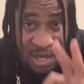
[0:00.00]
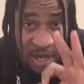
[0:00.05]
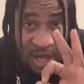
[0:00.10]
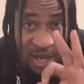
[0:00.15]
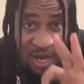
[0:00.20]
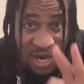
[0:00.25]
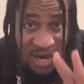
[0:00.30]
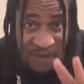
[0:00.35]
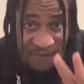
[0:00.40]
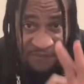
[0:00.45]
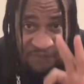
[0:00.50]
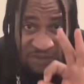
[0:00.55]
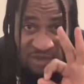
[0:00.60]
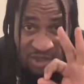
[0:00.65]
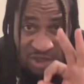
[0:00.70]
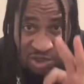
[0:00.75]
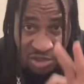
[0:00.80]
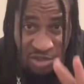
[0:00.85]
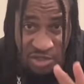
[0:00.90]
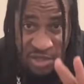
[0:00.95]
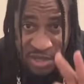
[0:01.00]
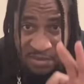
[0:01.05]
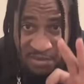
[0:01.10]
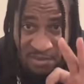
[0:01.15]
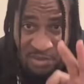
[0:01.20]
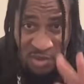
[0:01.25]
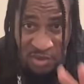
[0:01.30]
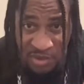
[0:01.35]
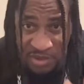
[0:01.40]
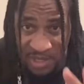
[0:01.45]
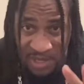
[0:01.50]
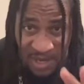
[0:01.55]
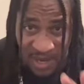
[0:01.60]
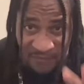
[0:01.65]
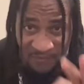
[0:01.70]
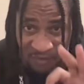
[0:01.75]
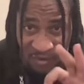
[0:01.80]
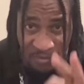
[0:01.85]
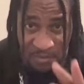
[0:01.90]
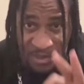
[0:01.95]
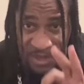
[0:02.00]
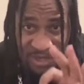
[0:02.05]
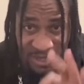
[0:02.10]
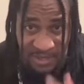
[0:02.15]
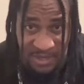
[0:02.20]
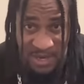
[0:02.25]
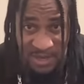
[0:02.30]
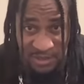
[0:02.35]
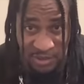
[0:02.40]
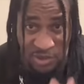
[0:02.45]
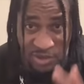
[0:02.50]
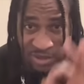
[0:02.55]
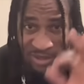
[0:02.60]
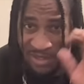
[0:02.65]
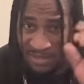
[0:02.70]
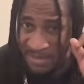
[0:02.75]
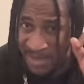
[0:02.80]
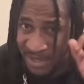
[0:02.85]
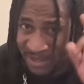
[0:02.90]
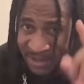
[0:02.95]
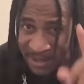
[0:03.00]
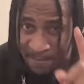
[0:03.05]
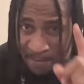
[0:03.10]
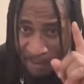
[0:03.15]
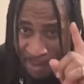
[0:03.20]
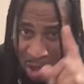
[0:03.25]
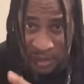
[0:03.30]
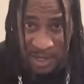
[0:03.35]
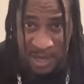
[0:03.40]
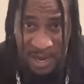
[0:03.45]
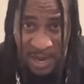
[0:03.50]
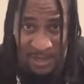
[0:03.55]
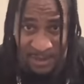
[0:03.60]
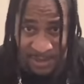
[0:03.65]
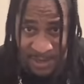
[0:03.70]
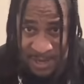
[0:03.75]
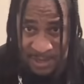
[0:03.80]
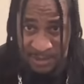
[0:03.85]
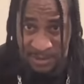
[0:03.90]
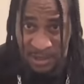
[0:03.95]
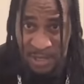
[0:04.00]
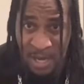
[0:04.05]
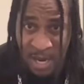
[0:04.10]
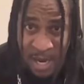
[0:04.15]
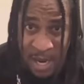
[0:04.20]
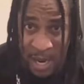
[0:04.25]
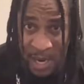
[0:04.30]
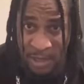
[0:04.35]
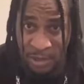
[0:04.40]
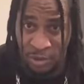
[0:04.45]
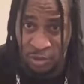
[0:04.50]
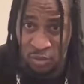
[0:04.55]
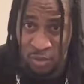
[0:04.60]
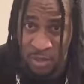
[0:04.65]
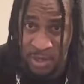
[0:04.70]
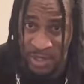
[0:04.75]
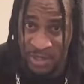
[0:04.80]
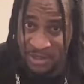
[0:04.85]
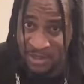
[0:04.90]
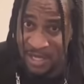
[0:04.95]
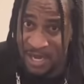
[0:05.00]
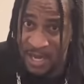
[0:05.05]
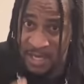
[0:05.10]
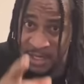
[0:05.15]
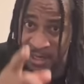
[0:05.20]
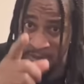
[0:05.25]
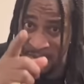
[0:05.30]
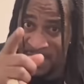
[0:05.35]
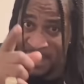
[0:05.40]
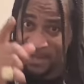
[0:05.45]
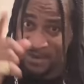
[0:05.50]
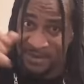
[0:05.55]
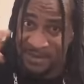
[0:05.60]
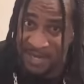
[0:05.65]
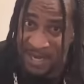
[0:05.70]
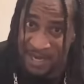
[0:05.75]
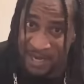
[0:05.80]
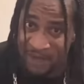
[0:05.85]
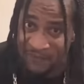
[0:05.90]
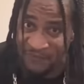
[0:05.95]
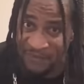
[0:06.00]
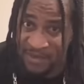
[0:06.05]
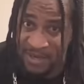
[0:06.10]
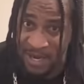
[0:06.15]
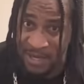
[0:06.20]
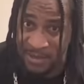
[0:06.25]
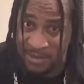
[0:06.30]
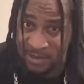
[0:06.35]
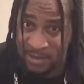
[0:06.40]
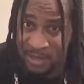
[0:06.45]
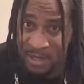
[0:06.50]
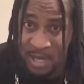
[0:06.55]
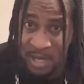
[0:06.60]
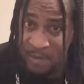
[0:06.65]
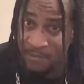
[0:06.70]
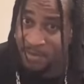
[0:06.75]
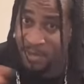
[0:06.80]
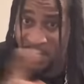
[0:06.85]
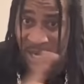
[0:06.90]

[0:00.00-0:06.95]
Every three months I have to pay that. Just imagine block like that. And Joe not give me a dollar for that. I mean,